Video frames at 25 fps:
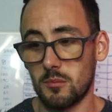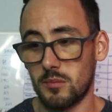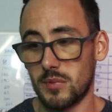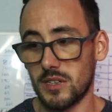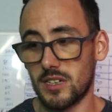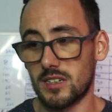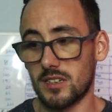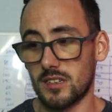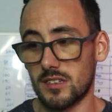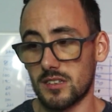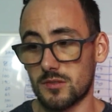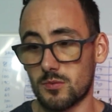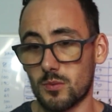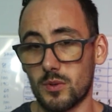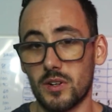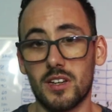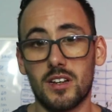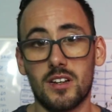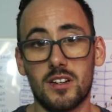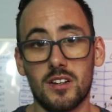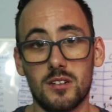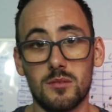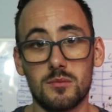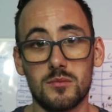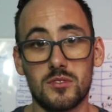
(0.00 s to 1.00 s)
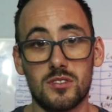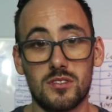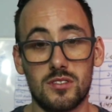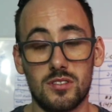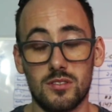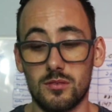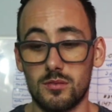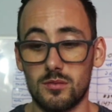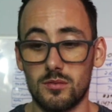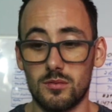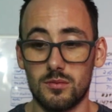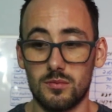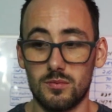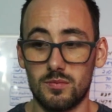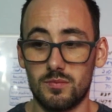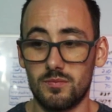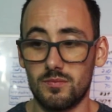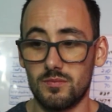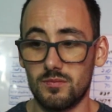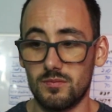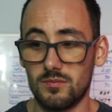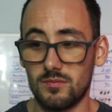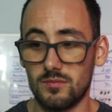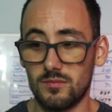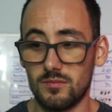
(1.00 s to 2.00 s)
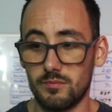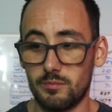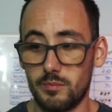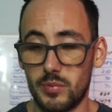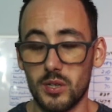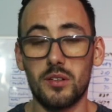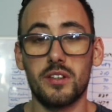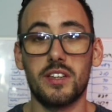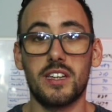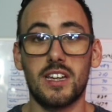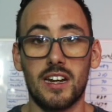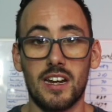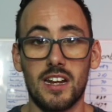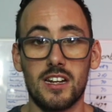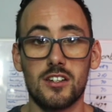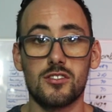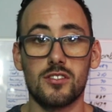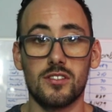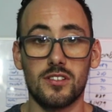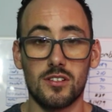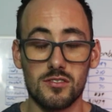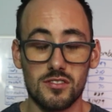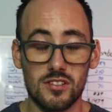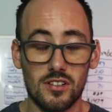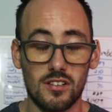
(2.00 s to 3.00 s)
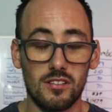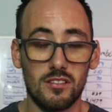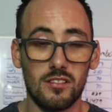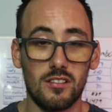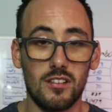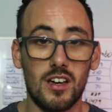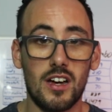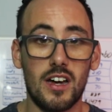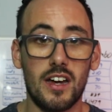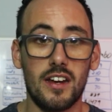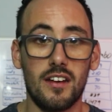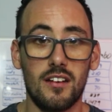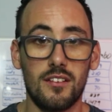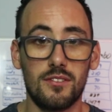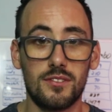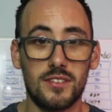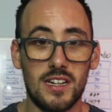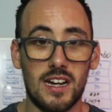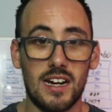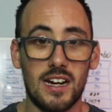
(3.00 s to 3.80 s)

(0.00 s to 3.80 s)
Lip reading: Because when it comes to building an engine, there's a lot of